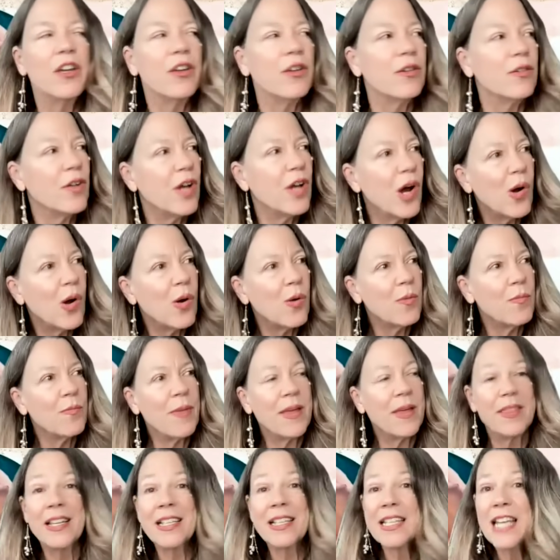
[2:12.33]
You know,
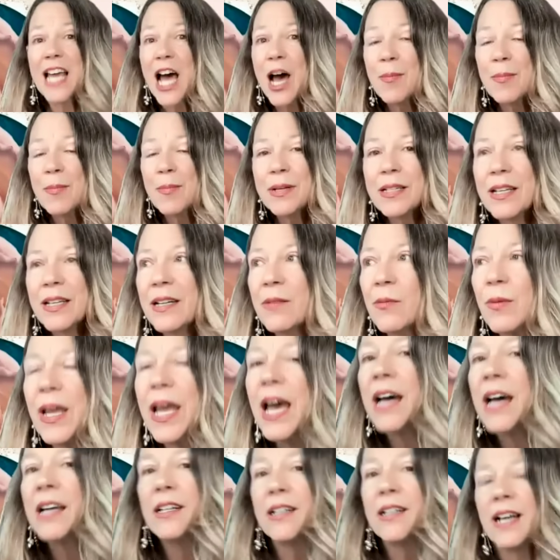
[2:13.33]
but this happened that we
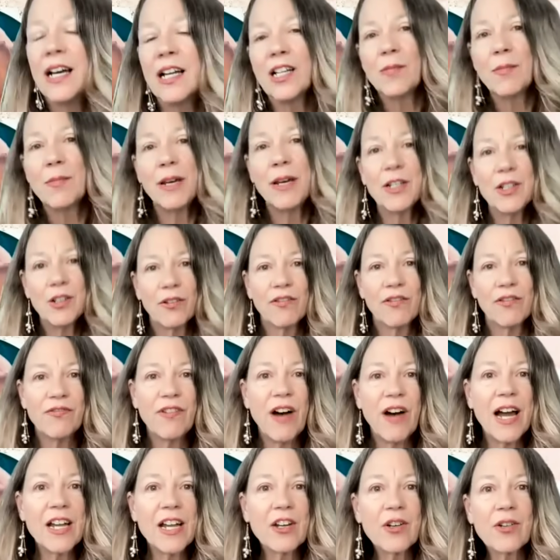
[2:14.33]
had an elemental
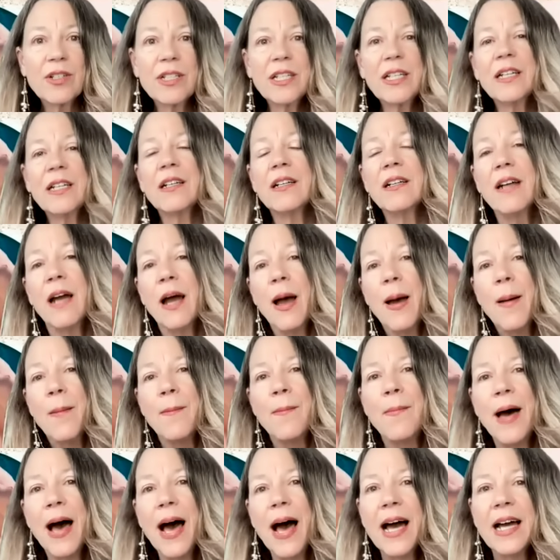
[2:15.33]
fire year
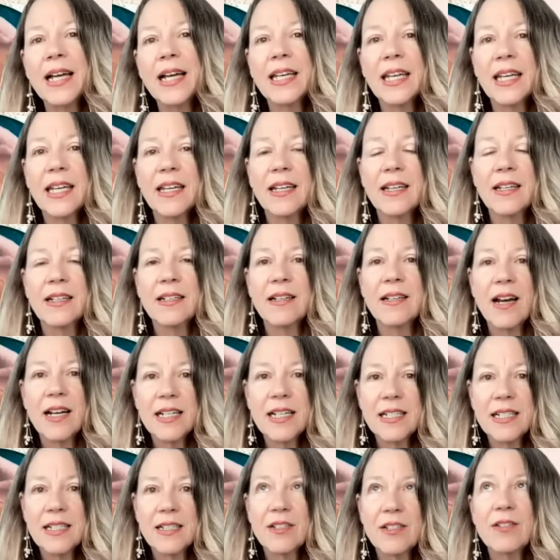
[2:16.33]
back in
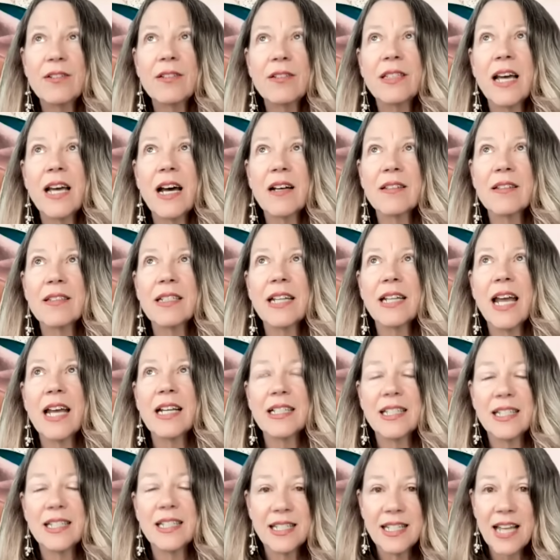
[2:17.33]

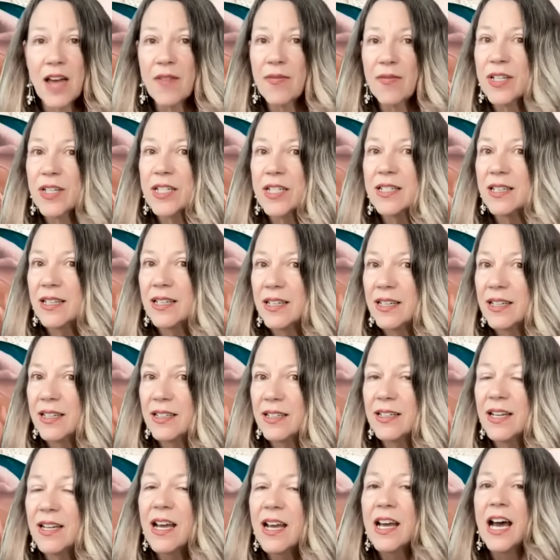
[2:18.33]

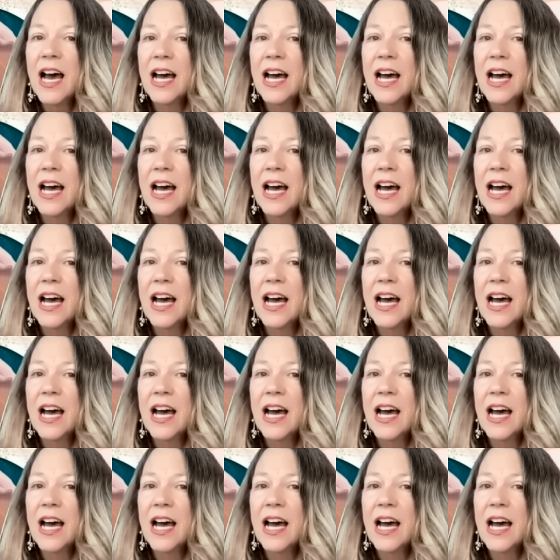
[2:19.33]
2017.